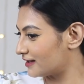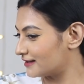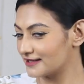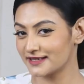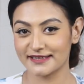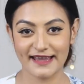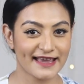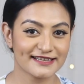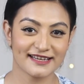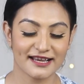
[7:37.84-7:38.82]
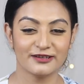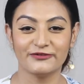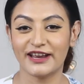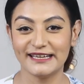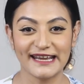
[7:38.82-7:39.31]
This is the hairstyle,
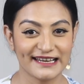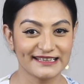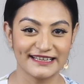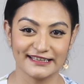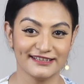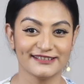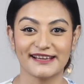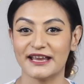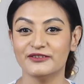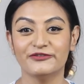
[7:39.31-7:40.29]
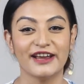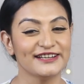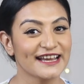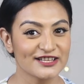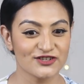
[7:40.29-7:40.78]
very elegant, again,
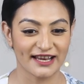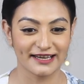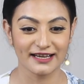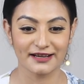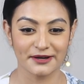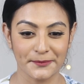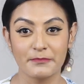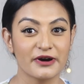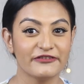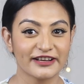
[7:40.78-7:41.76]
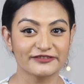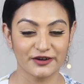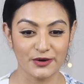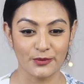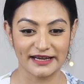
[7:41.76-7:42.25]
very angelic, perfect
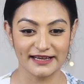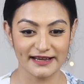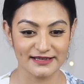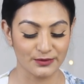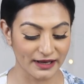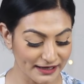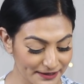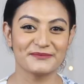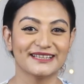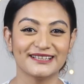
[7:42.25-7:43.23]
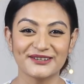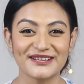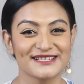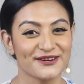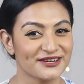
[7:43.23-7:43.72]
for a wedding as well, but the look
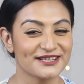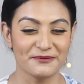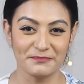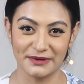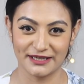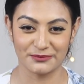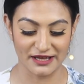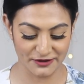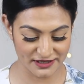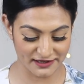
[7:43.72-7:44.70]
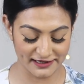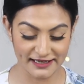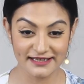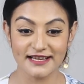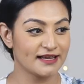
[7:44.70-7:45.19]
is not complete without
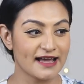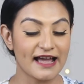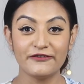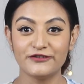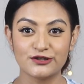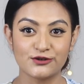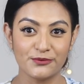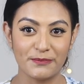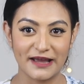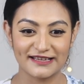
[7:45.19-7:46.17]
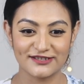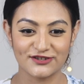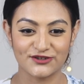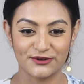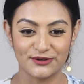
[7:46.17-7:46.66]
earrings. I have two pairs
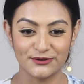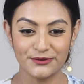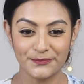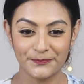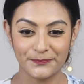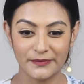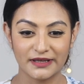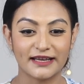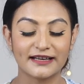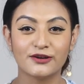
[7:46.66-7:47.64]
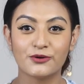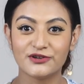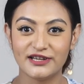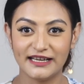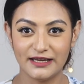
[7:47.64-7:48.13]
to show you that'll go
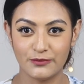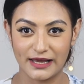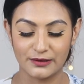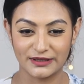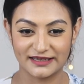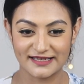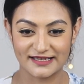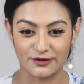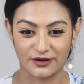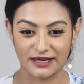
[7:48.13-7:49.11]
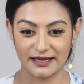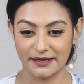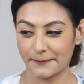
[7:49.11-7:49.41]
really well with this look.